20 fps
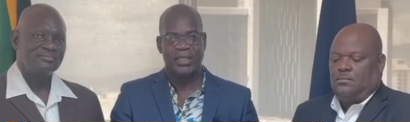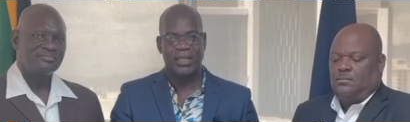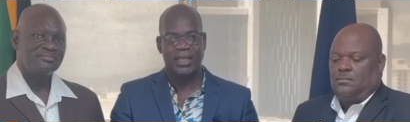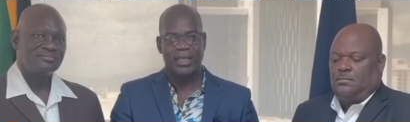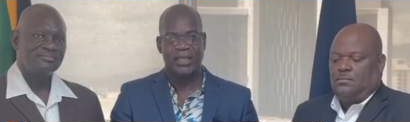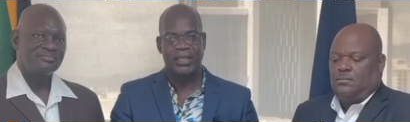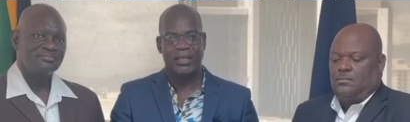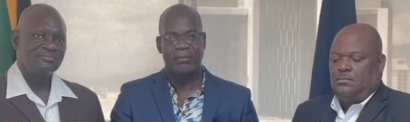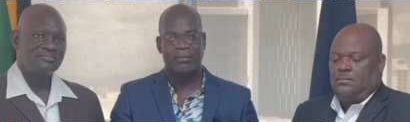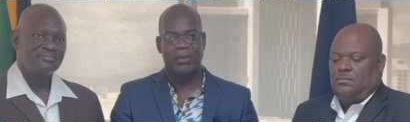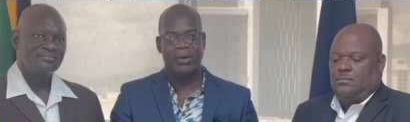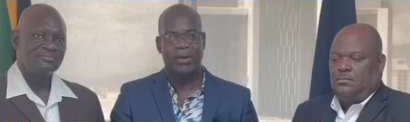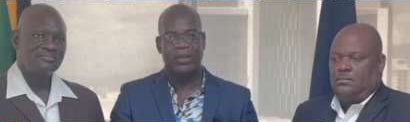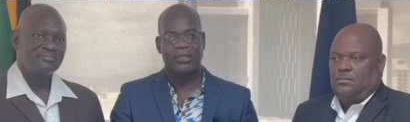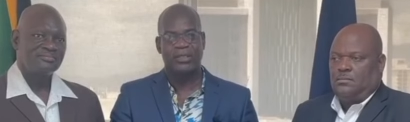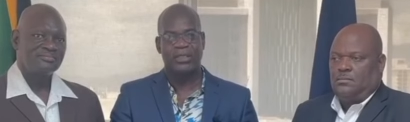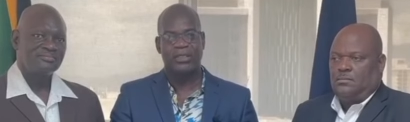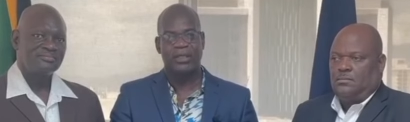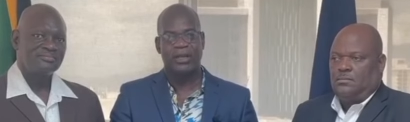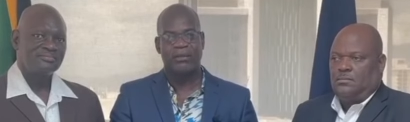Speaker 1: in the
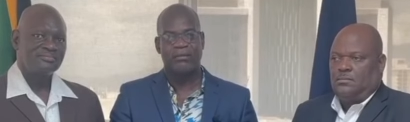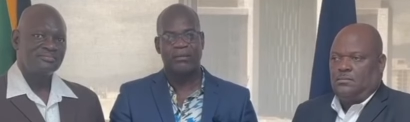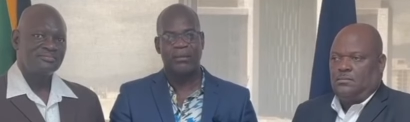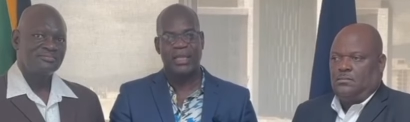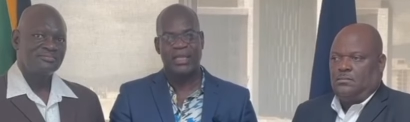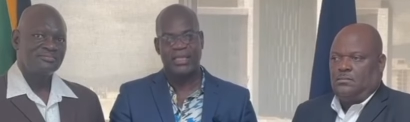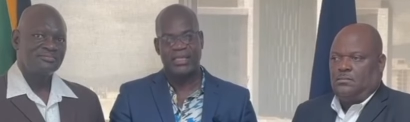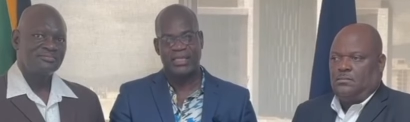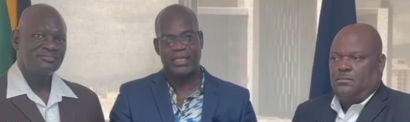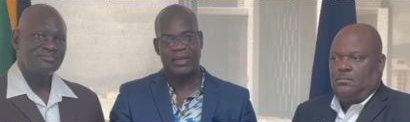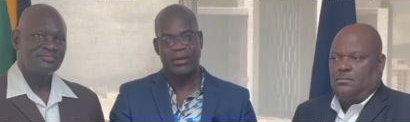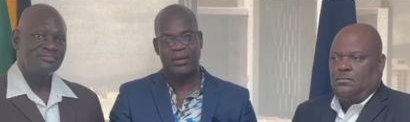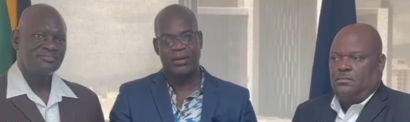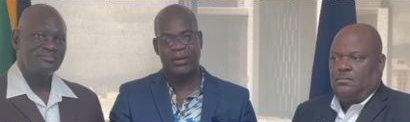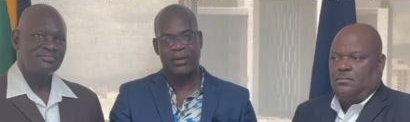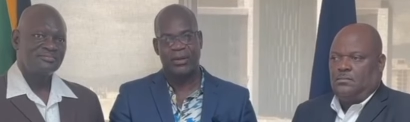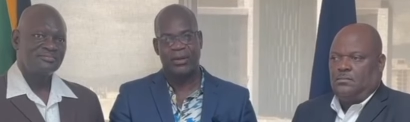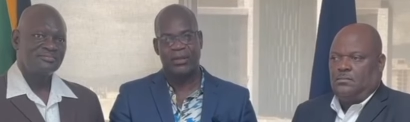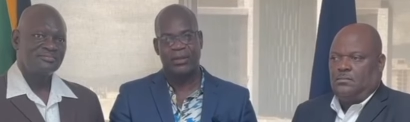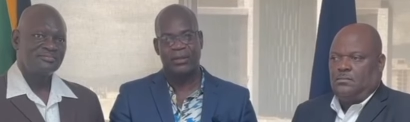murder of Melissa
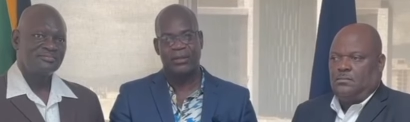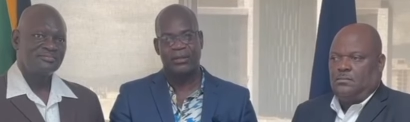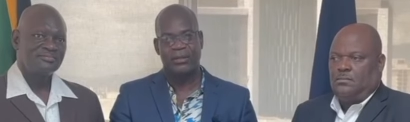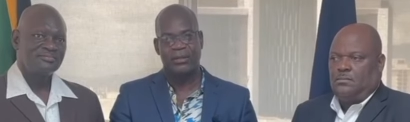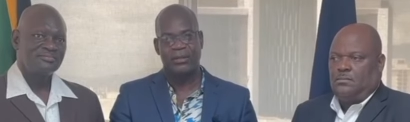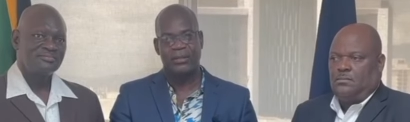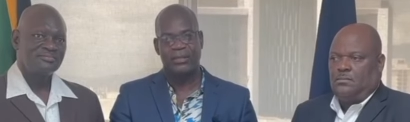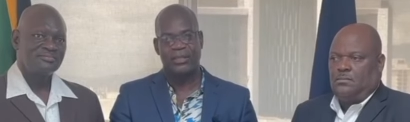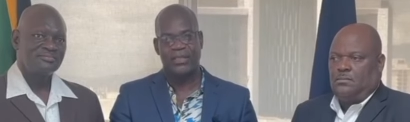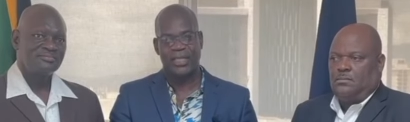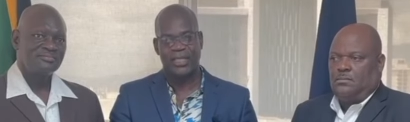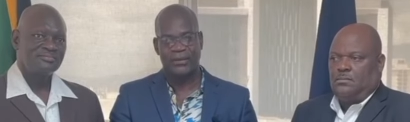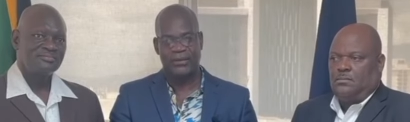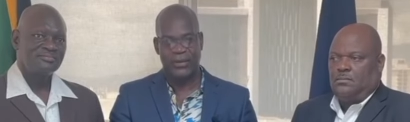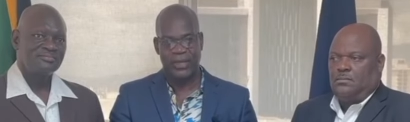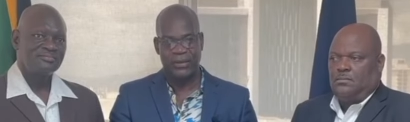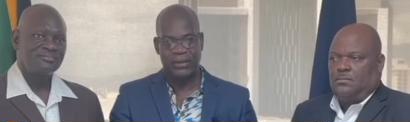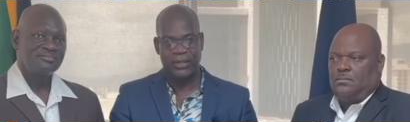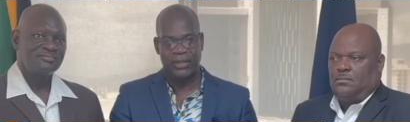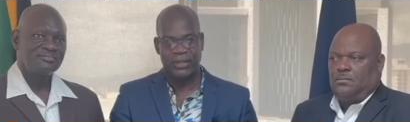
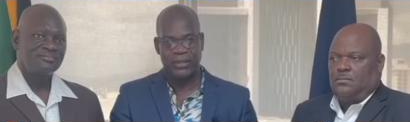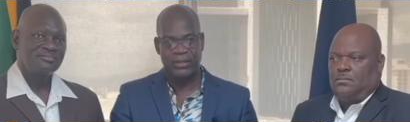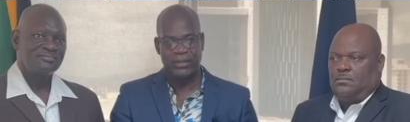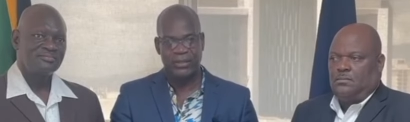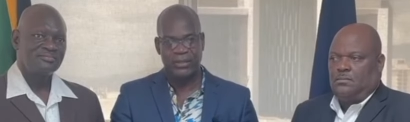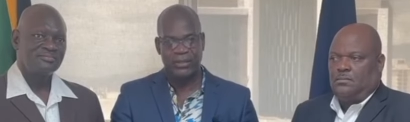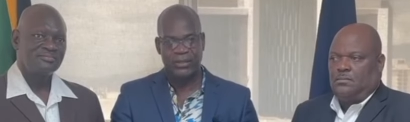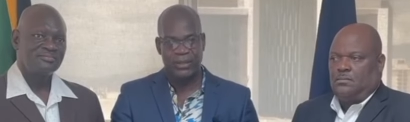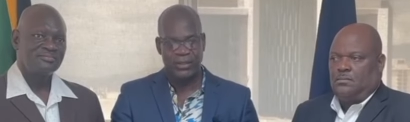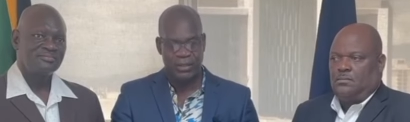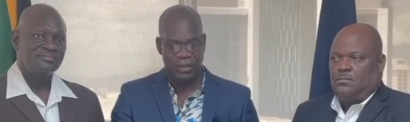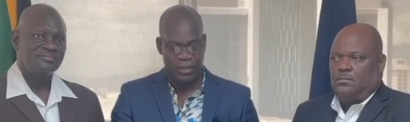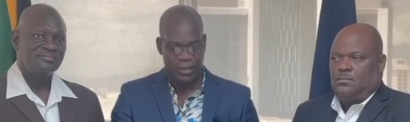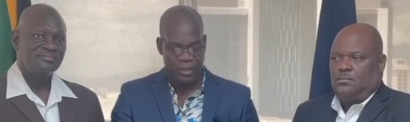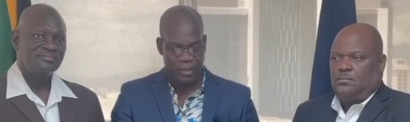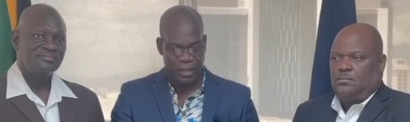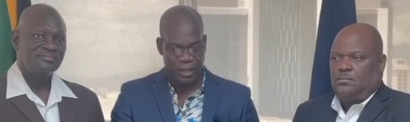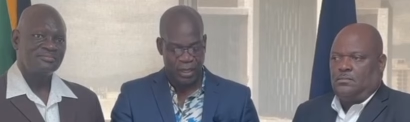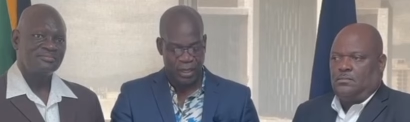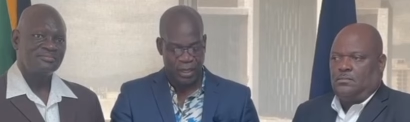Silvera
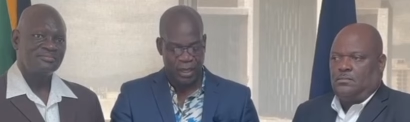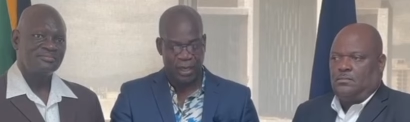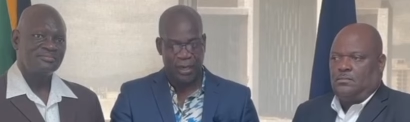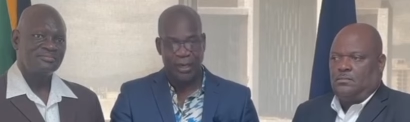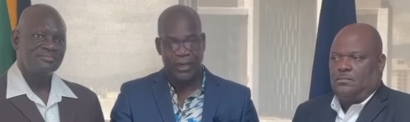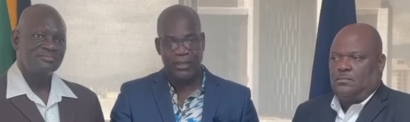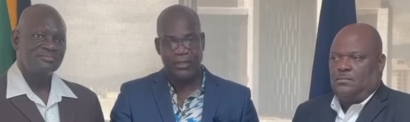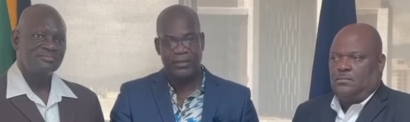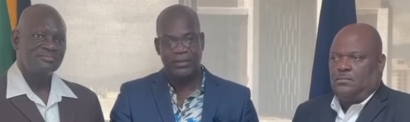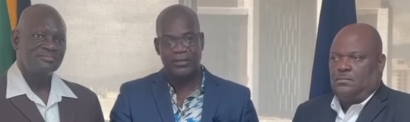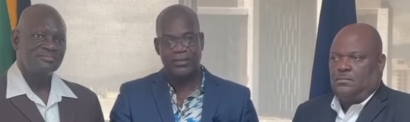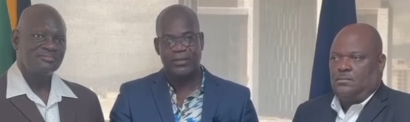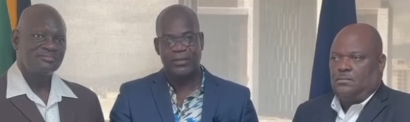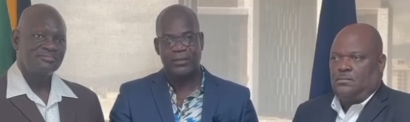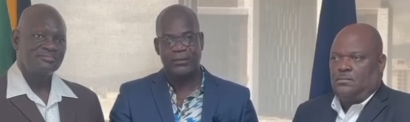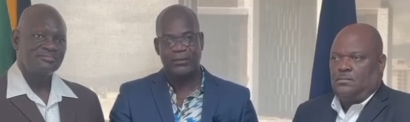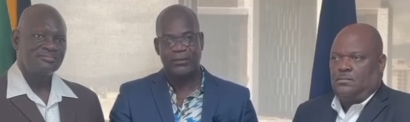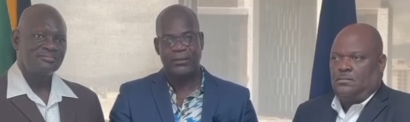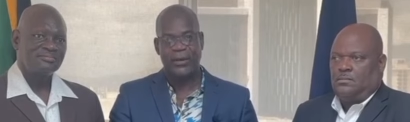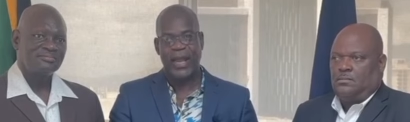on
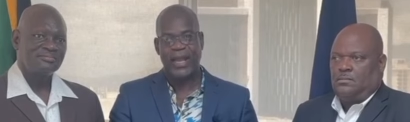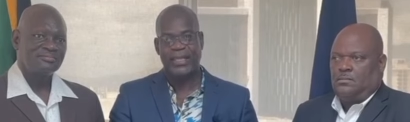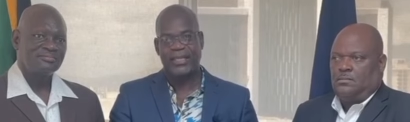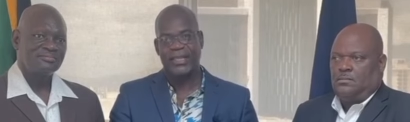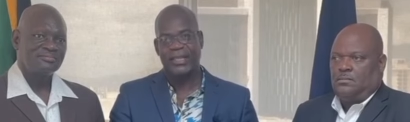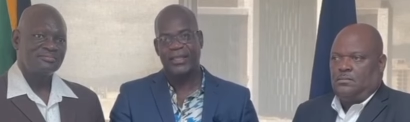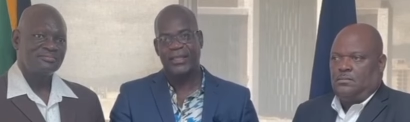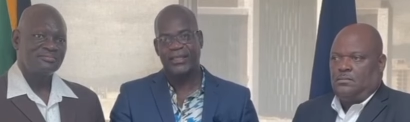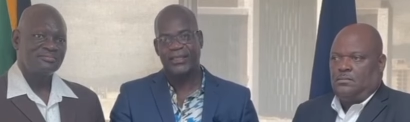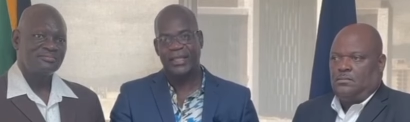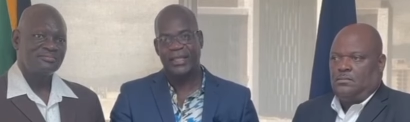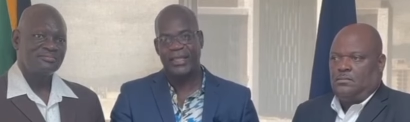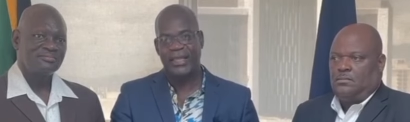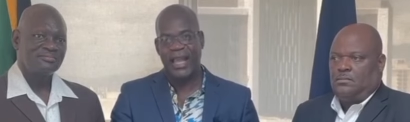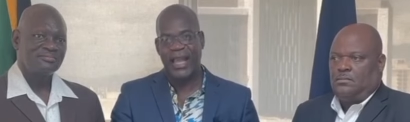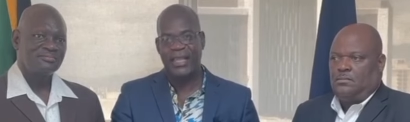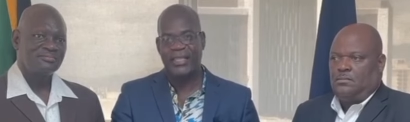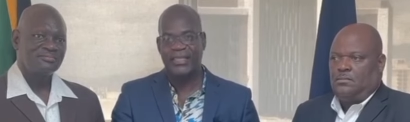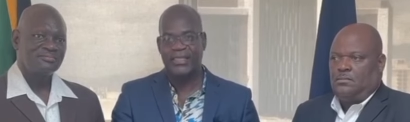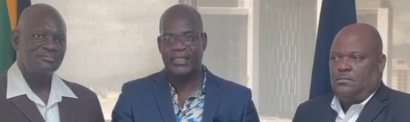Friday, the
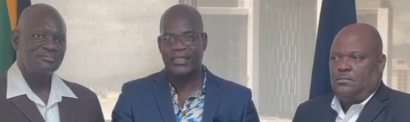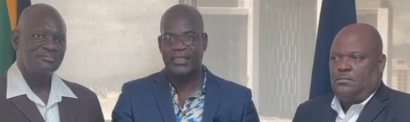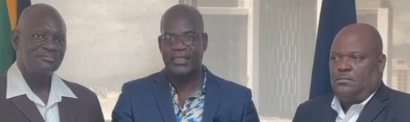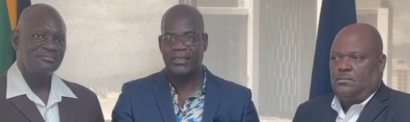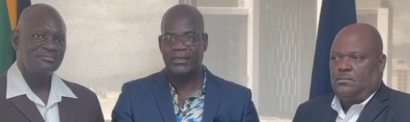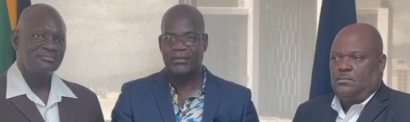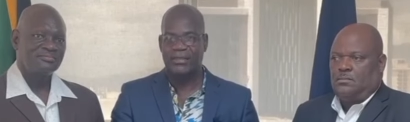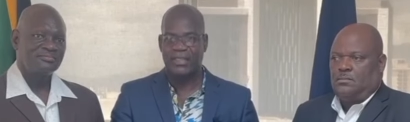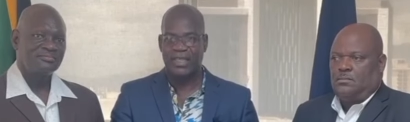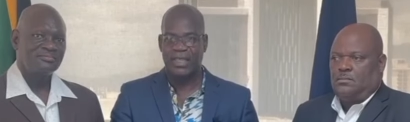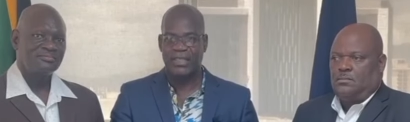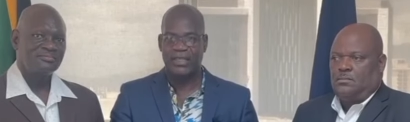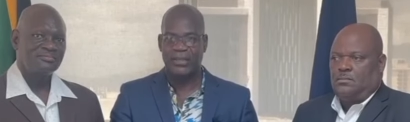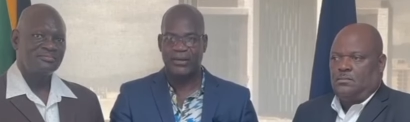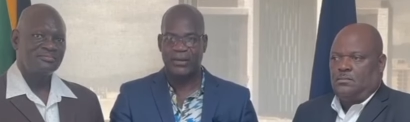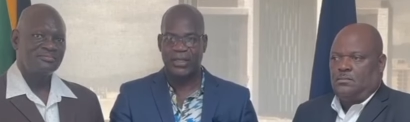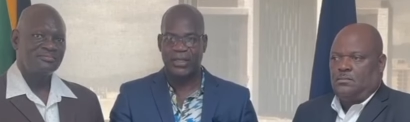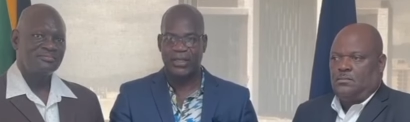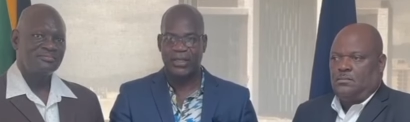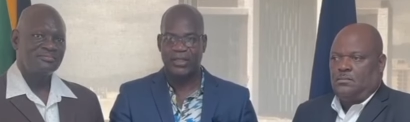19th of
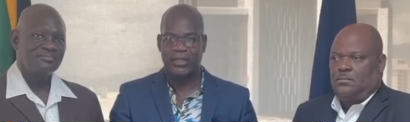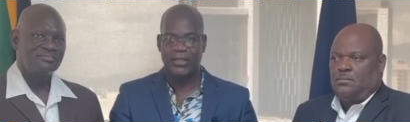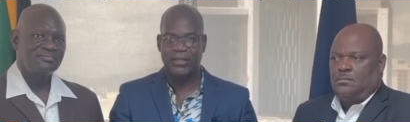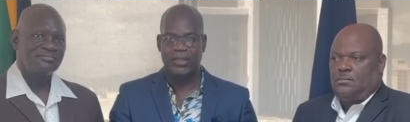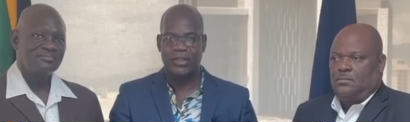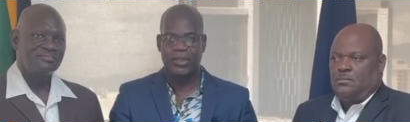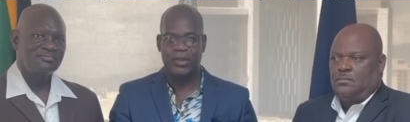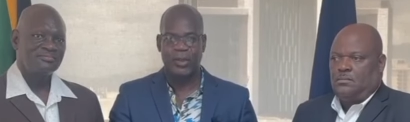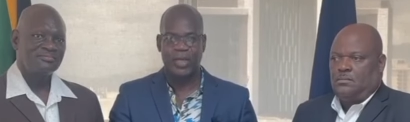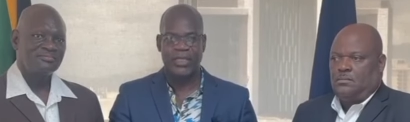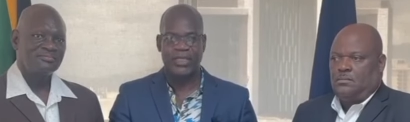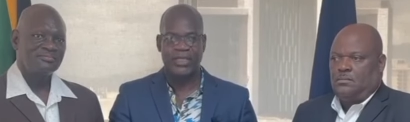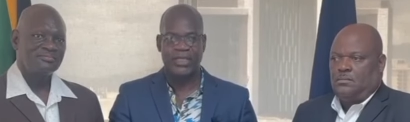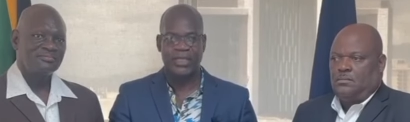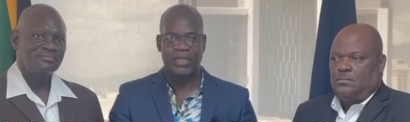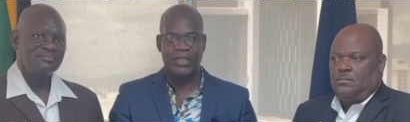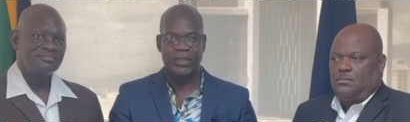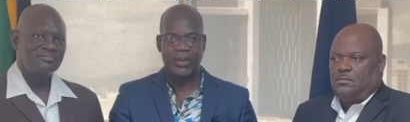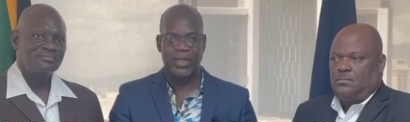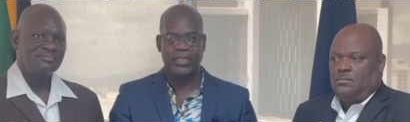January
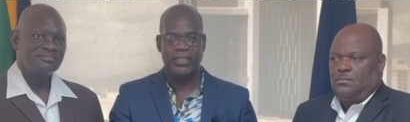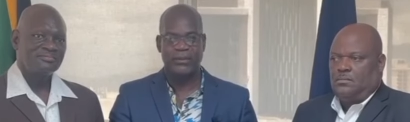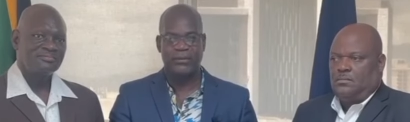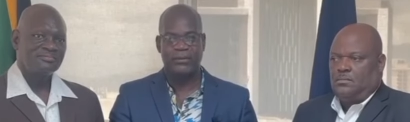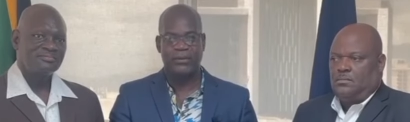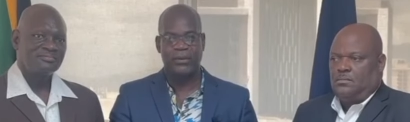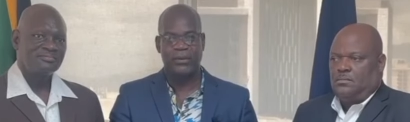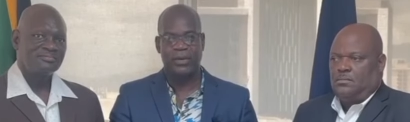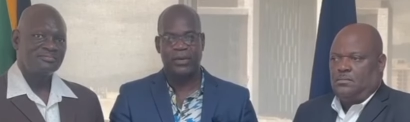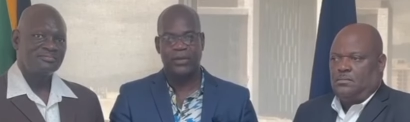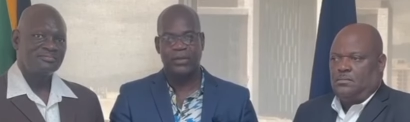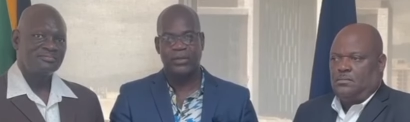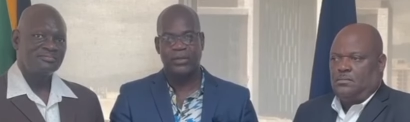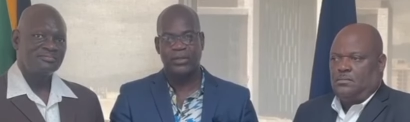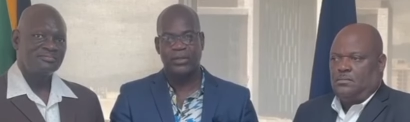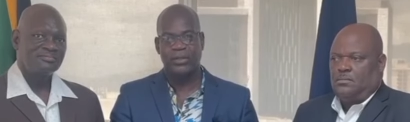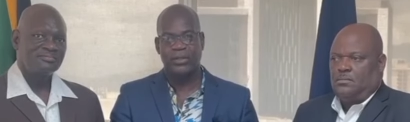2024,